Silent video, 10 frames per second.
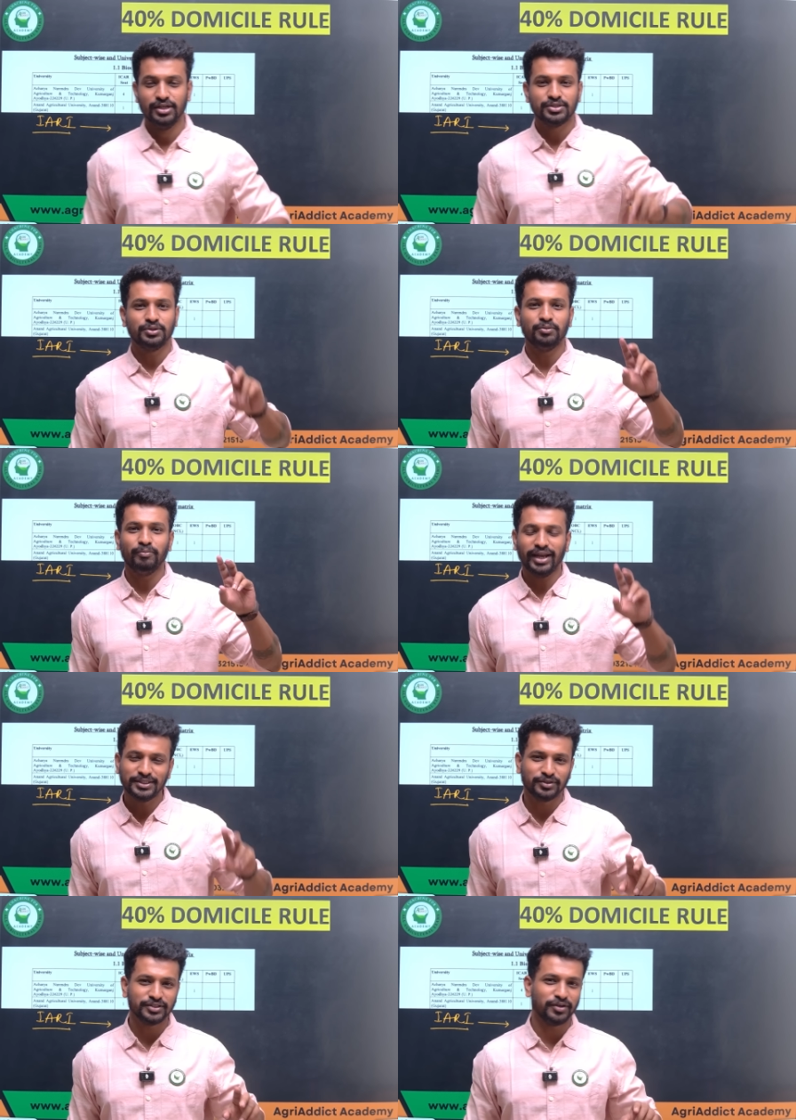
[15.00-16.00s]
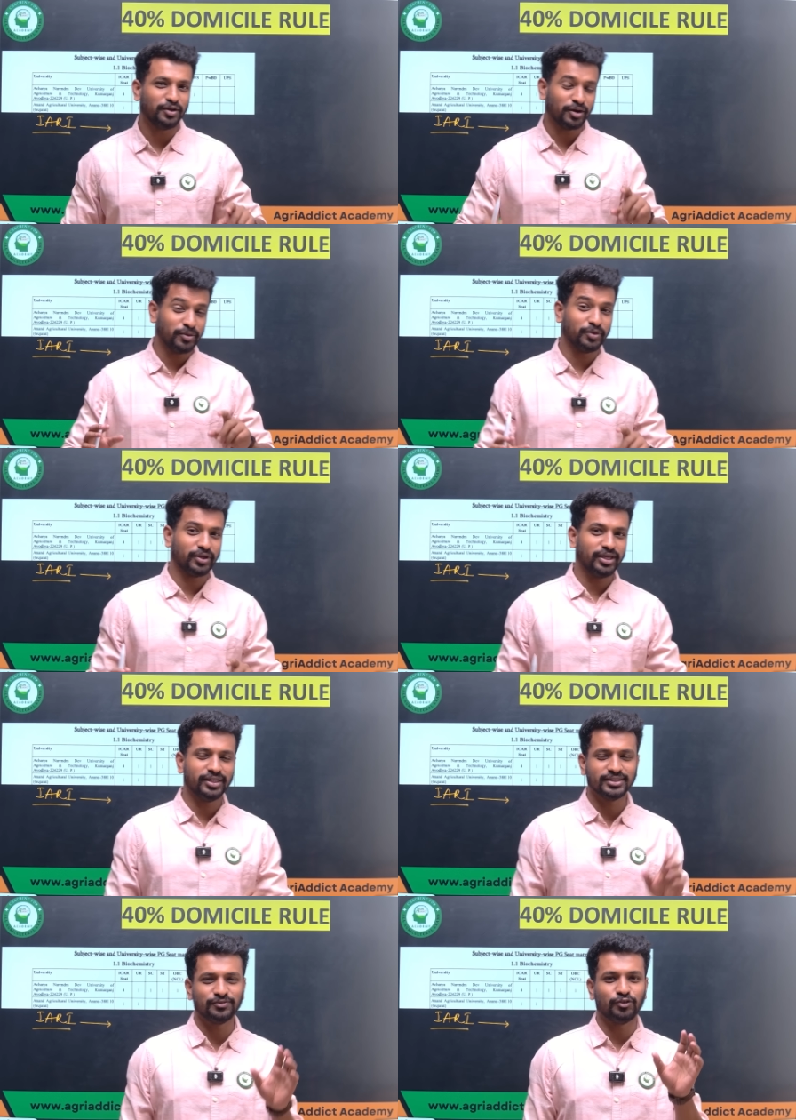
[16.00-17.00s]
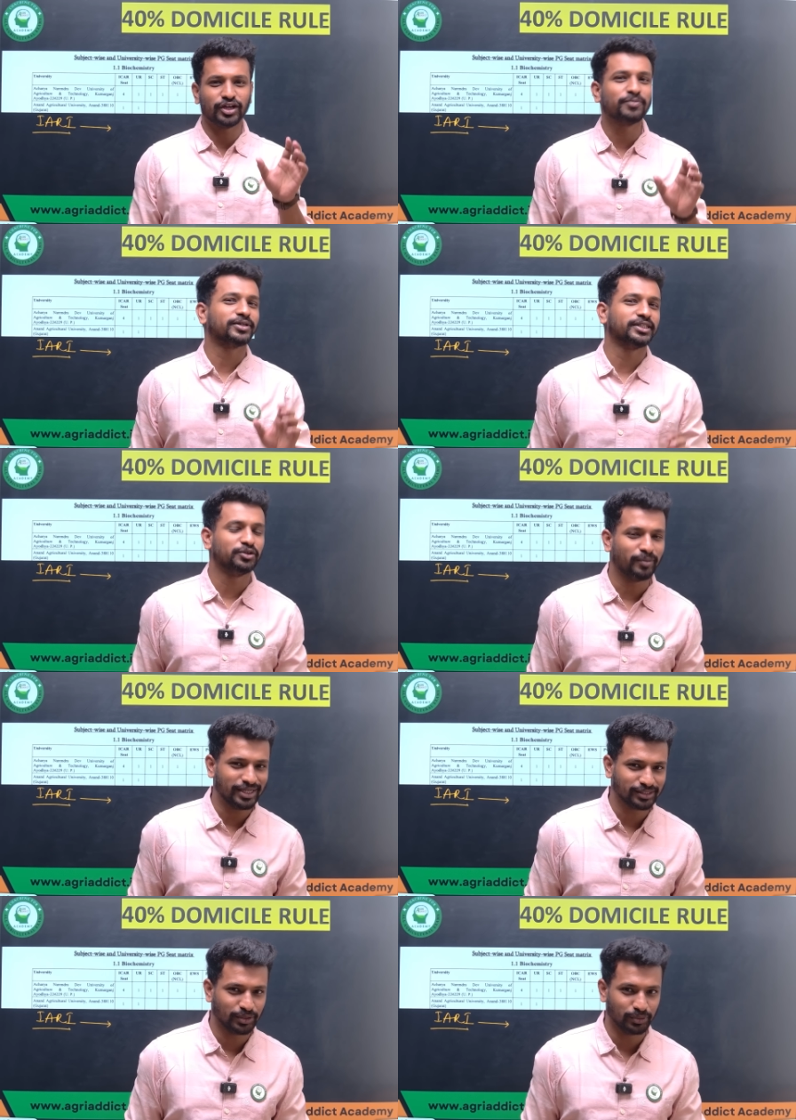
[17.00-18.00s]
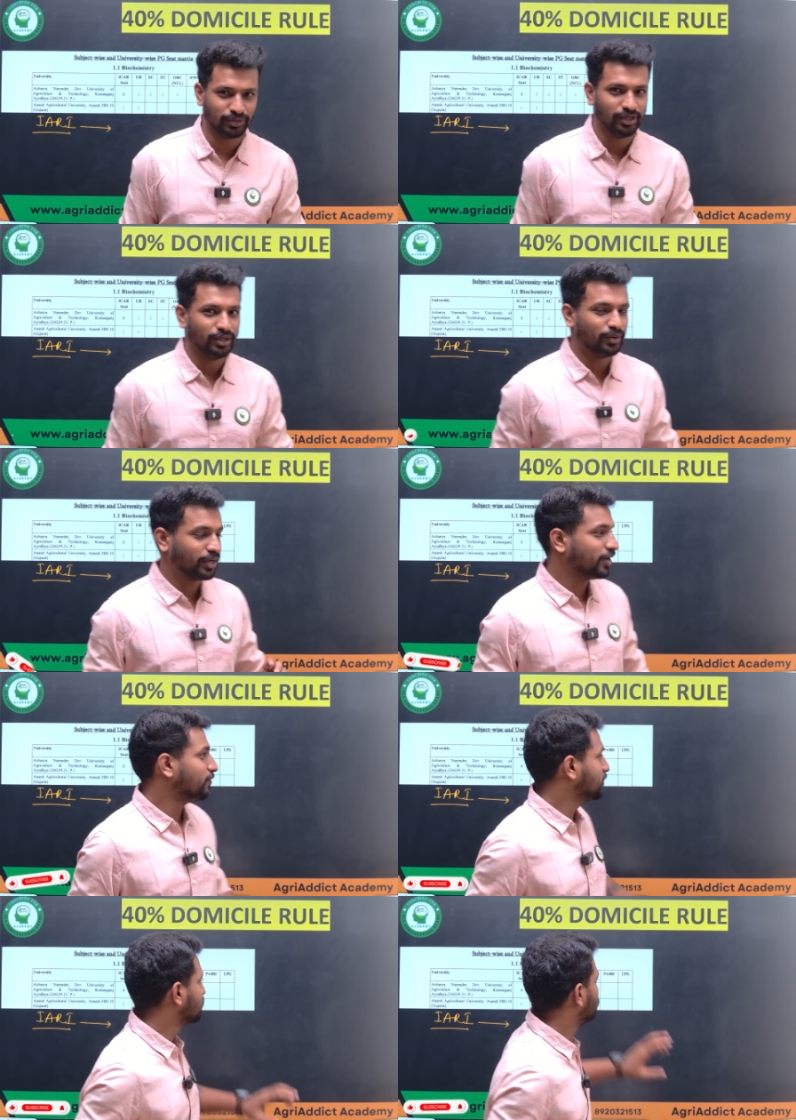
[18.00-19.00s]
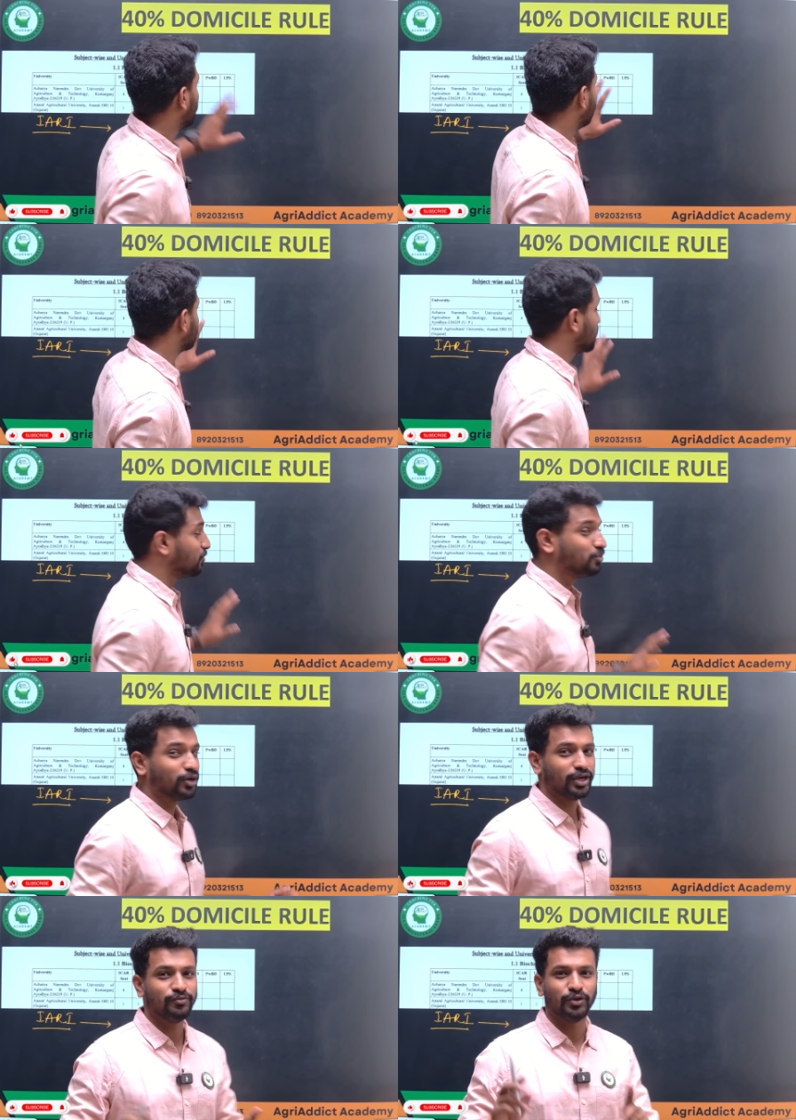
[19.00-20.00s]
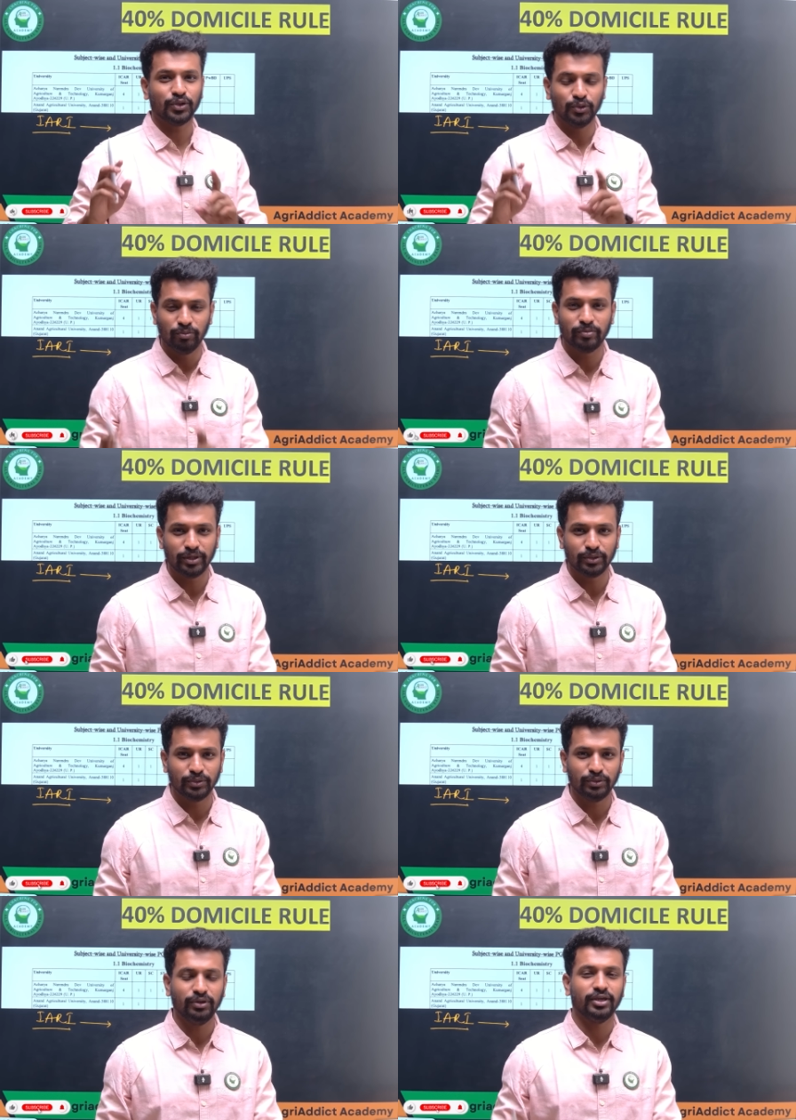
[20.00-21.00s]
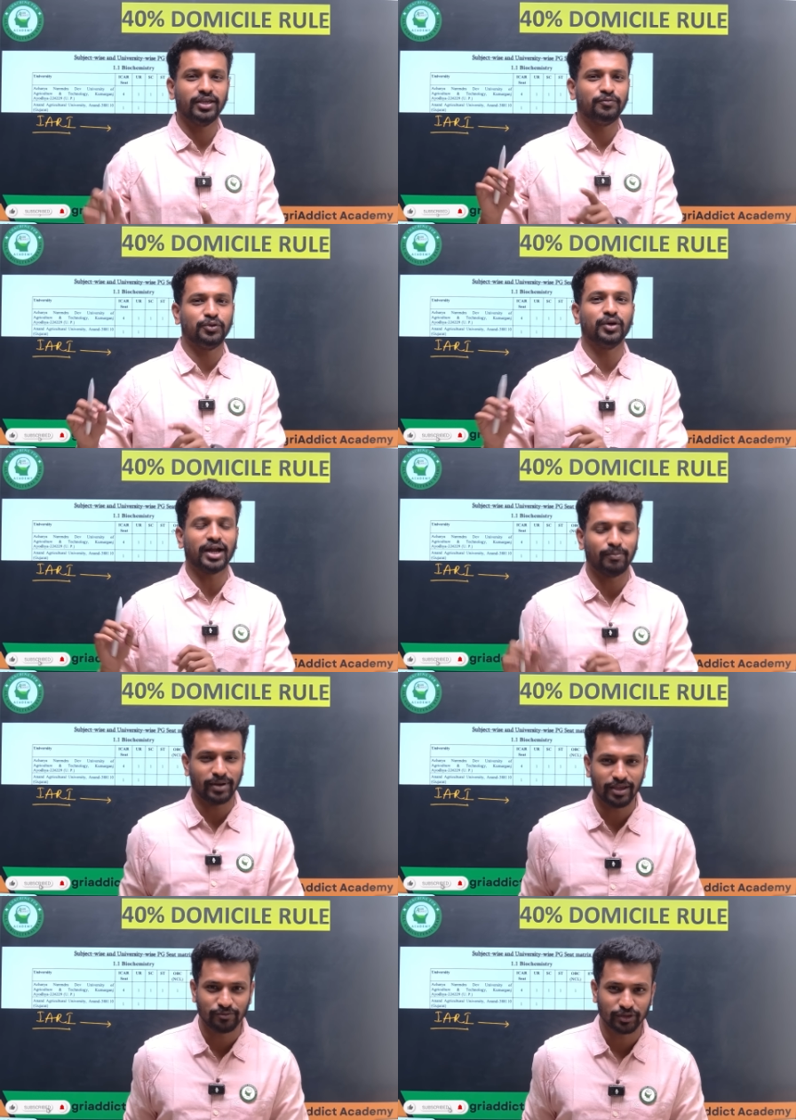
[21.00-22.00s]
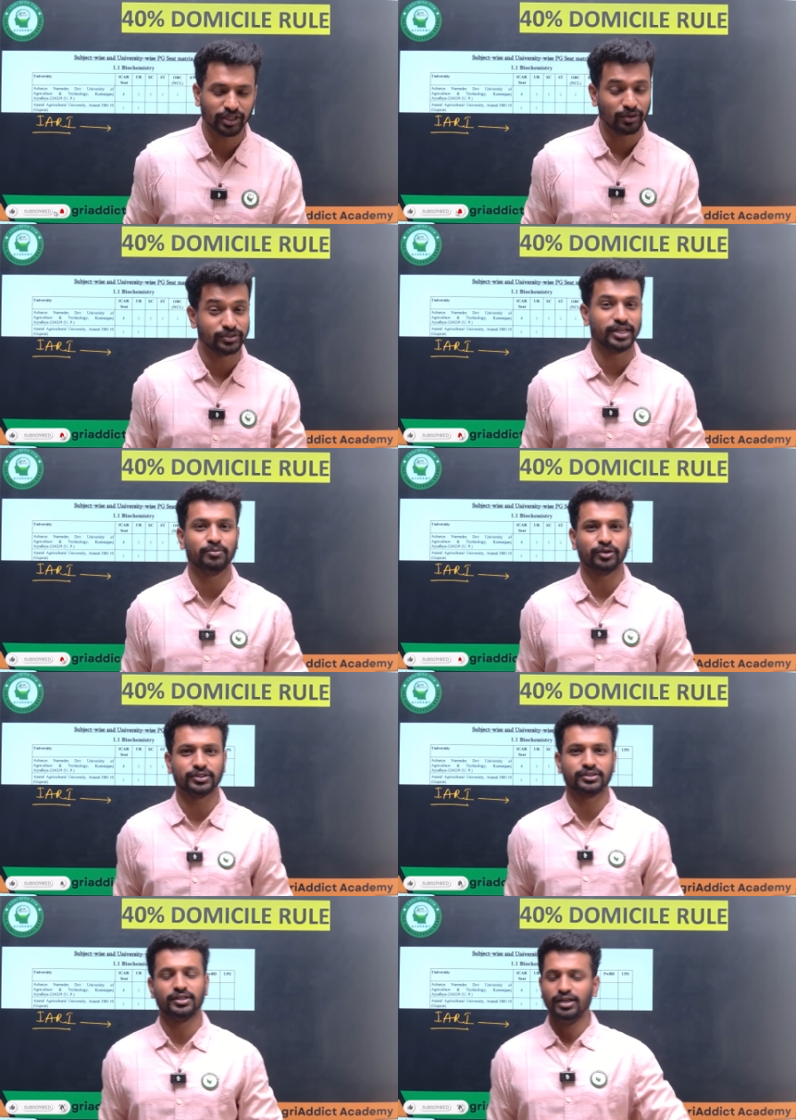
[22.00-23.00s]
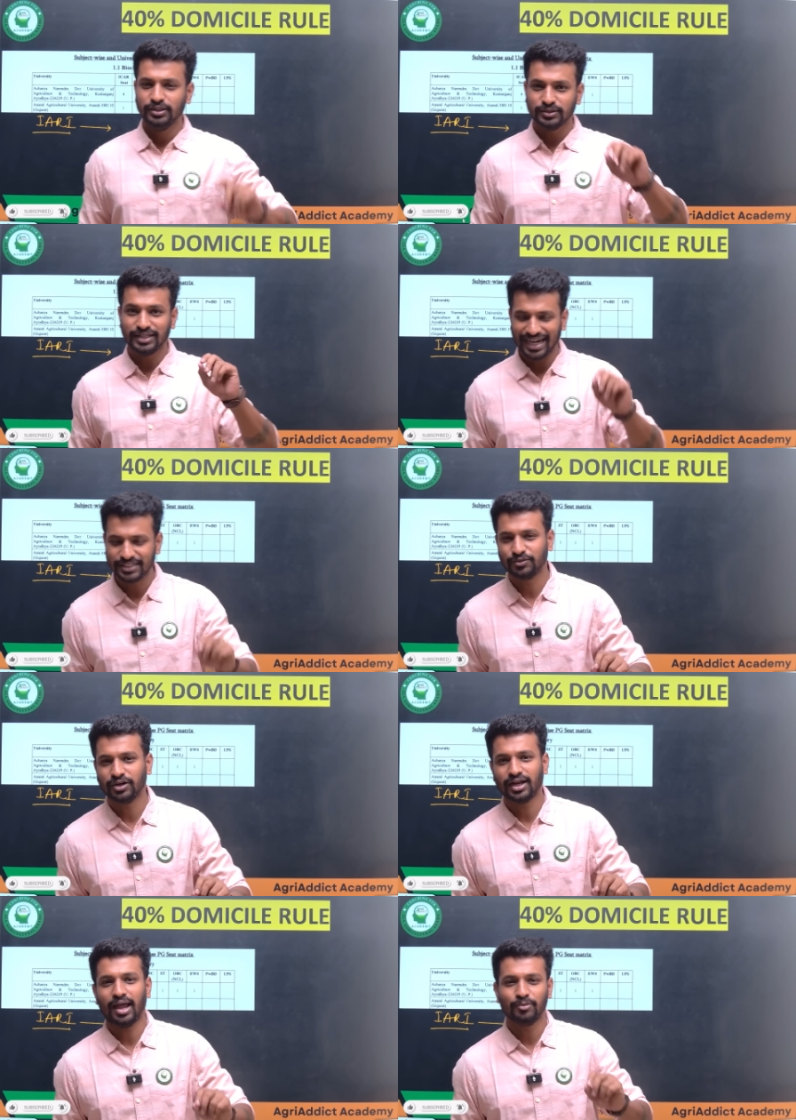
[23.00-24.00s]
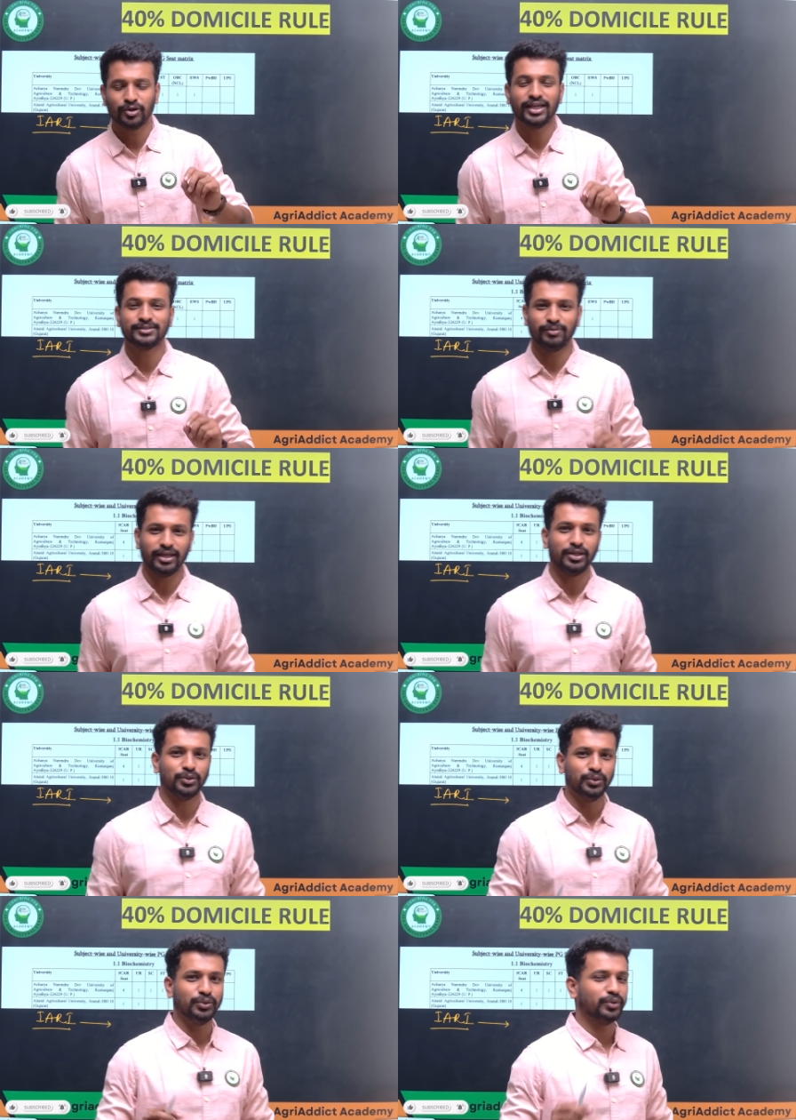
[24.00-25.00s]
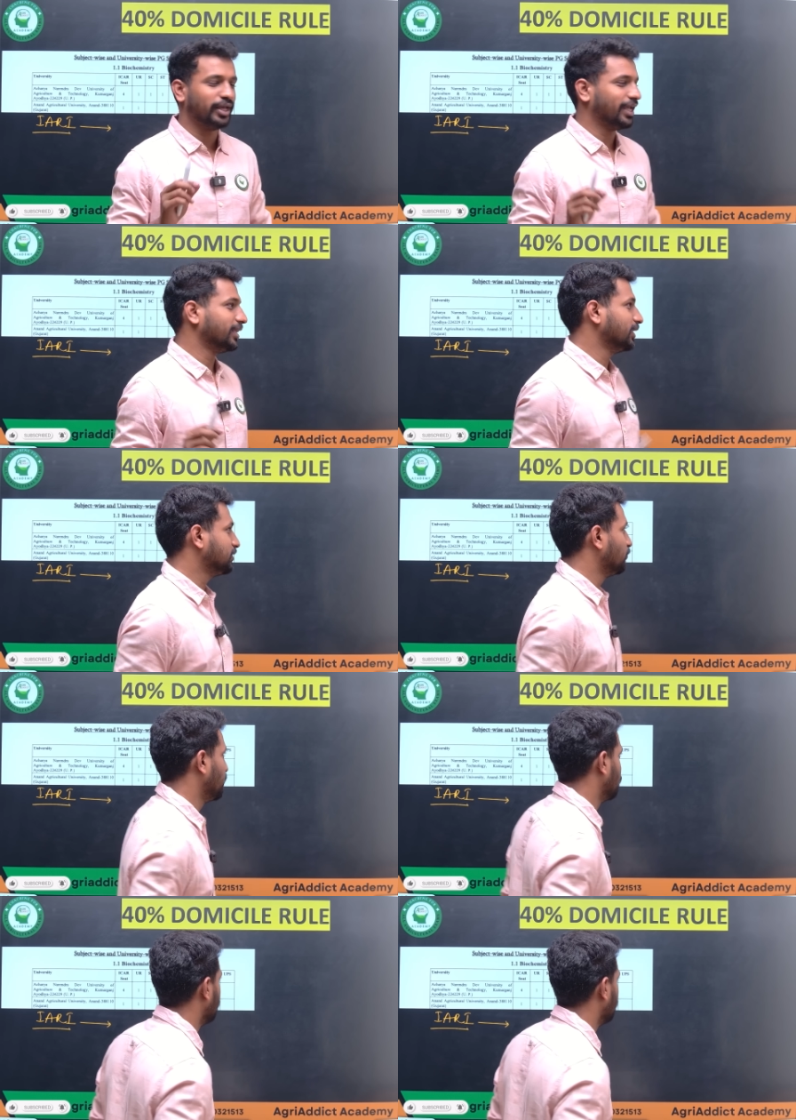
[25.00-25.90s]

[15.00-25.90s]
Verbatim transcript: So many students will not be knowing this 40% domicile rule, okay, which is very much important for you people to know if you are applying for the counseling process. So that is what I'm going to explain you today in this video.